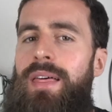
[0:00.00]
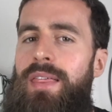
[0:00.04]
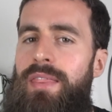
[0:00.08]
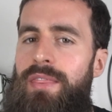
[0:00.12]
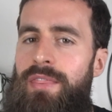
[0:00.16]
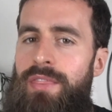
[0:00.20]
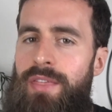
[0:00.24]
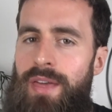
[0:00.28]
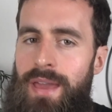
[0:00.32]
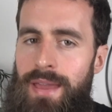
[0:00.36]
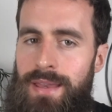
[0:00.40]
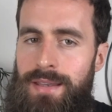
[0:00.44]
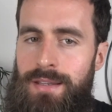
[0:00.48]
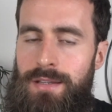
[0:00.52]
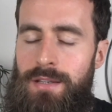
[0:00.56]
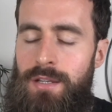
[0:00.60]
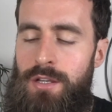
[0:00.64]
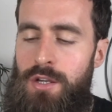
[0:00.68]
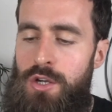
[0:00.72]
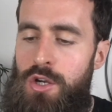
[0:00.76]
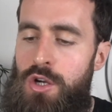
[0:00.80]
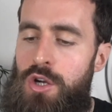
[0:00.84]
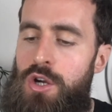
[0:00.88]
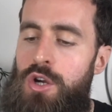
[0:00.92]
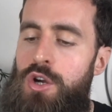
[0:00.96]
Then
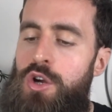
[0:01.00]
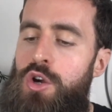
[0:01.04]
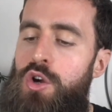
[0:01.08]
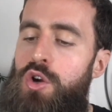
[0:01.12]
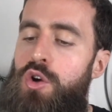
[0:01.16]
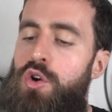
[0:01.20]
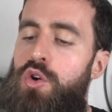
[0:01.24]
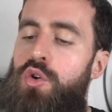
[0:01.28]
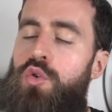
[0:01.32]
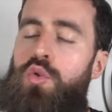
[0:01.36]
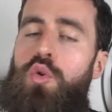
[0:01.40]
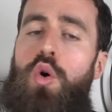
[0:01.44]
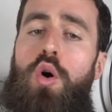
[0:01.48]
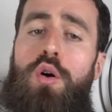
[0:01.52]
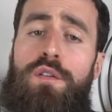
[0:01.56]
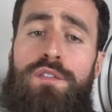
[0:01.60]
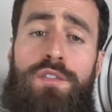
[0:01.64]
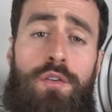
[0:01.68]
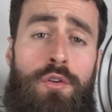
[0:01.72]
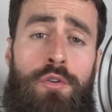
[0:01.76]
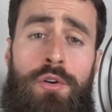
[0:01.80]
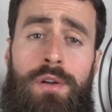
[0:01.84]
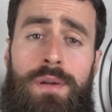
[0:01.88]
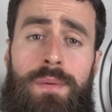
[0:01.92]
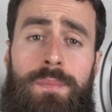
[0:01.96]
go
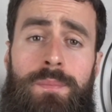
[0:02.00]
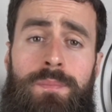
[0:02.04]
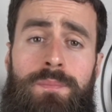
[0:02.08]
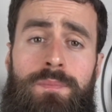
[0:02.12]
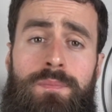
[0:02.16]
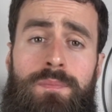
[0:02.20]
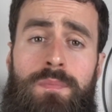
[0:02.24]
for it.